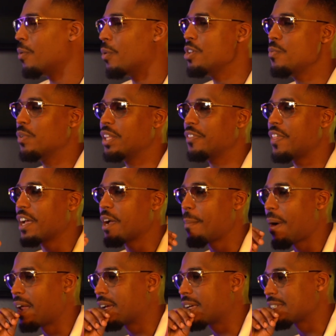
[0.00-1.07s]
When you really think
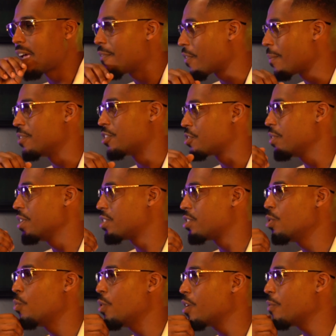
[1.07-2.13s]
about it, because I'm from the street
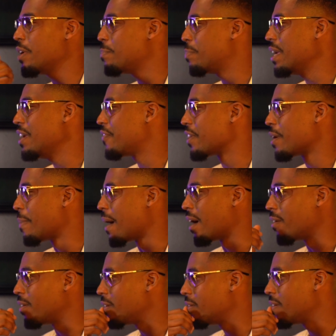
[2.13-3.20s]
too. What are we beefing
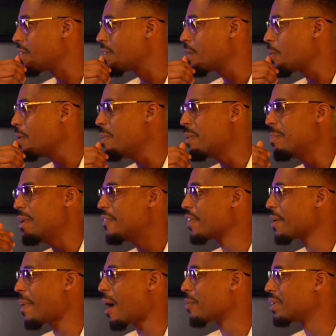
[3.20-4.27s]
about? Mm-hmm. We be
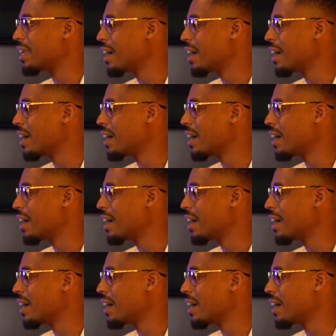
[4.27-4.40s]
beefing about